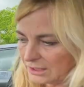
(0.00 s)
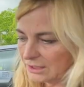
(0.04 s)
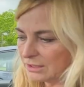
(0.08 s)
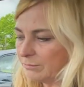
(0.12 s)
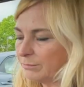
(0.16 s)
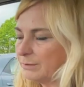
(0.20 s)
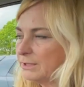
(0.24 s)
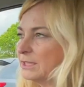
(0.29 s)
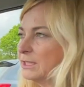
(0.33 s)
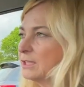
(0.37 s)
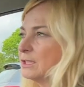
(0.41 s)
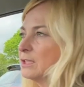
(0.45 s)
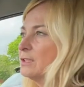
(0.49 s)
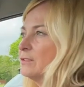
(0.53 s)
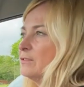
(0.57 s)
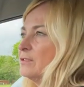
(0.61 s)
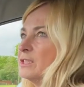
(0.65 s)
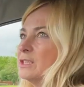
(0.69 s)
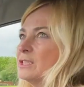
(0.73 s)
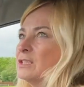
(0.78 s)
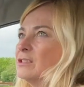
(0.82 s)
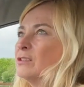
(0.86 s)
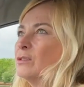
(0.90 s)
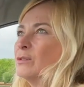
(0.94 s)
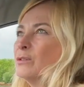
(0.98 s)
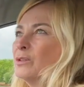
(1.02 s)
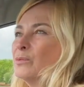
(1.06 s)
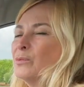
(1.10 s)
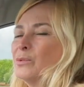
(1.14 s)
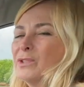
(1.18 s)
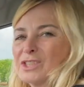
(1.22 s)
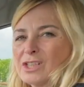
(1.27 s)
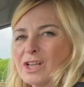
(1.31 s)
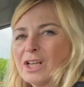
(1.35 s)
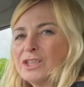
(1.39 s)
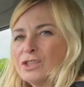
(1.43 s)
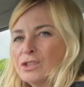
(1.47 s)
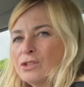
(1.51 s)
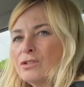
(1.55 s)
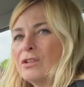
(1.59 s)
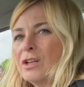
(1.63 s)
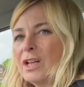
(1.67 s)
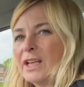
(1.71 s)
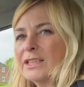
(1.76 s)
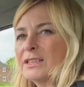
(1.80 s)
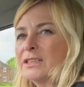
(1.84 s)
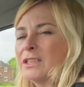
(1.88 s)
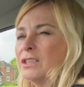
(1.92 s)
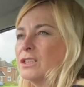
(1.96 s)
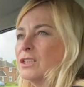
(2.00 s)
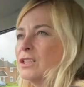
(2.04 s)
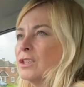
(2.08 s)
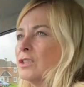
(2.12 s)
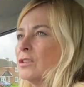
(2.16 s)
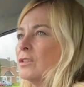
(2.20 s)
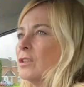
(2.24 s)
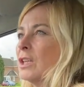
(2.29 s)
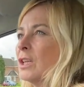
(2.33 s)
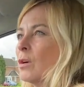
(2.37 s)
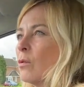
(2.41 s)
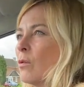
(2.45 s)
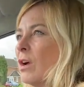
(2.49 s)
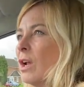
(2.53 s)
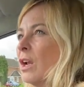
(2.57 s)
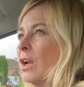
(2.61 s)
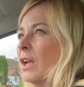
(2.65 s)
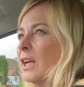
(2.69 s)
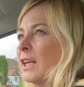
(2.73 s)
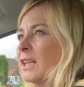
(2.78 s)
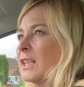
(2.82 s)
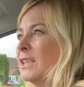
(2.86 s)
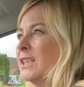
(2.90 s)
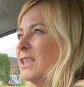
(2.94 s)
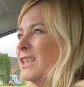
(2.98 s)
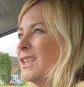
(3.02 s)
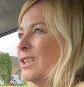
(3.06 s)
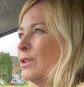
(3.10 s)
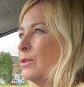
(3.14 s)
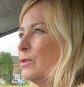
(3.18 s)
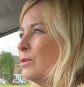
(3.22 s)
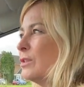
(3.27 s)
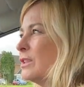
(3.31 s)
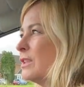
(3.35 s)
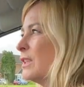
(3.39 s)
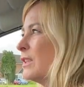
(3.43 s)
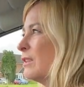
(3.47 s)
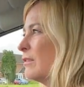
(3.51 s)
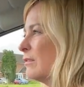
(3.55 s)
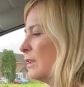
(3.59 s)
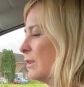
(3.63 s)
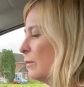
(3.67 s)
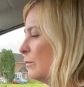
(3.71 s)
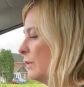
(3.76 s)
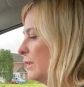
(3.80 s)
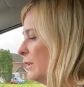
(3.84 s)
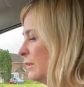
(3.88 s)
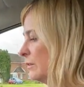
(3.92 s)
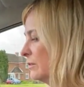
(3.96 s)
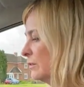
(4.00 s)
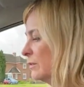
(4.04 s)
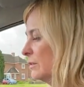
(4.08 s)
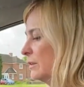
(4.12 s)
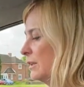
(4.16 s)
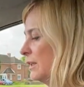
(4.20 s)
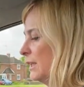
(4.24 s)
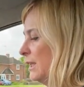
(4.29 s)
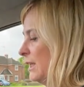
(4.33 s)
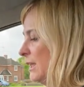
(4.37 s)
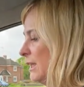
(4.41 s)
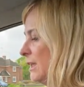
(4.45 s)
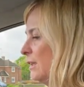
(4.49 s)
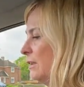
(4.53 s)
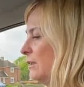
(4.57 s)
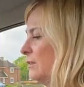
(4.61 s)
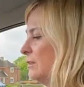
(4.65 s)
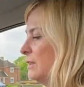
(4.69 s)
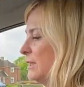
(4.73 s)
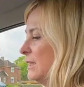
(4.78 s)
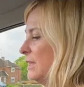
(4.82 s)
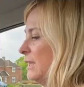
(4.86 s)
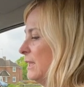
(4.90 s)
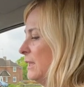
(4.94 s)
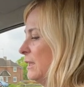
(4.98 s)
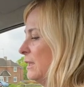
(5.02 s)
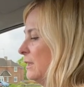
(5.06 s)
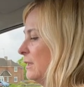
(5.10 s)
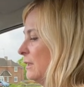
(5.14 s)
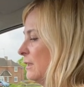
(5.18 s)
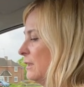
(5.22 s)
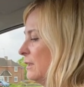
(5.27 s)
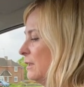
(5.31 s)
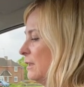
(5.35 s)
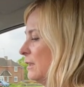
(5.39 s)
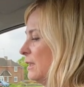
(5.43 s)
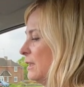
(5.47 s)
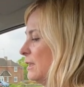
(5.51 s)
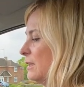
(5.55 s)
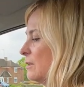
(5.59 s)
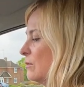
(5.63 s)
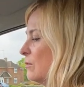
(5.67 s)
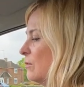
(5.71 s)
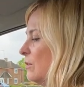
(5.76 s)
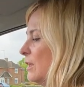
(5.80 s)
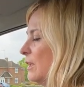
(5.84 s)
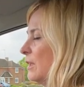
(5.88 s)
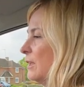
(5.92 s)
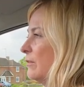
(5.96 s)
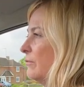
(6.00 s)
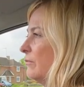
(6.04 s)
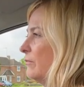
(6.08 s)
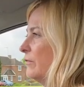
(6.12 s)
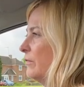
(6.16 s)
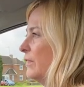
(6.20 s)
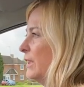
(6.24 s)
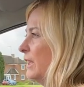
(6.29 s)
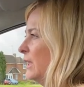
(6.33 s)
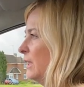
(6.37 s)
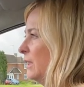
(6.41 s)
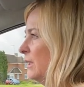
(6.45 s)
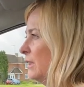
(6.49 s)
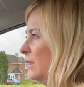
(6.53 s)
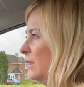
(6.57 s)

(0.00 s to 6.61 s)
position of the steering wheel, which I do like to do. I quite like a low steering wheel. There you go, see? That's quite comfy.